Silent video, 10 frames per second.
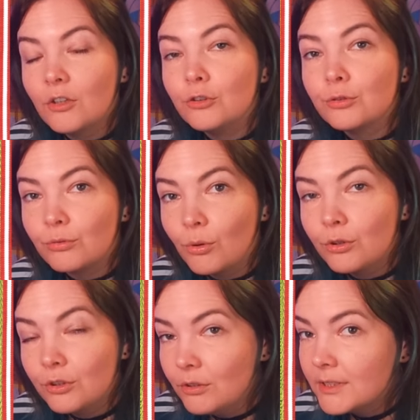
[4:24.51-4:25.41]

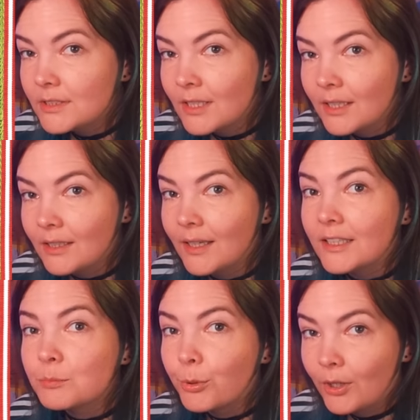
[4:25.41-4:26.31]
drawn nudity
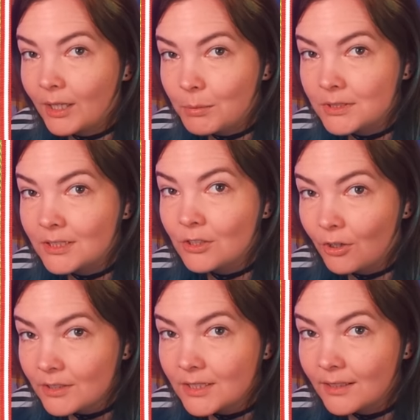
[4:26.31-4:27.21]
is prohibited
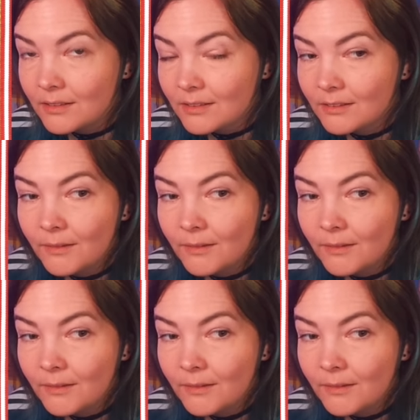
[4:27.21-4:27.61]
content?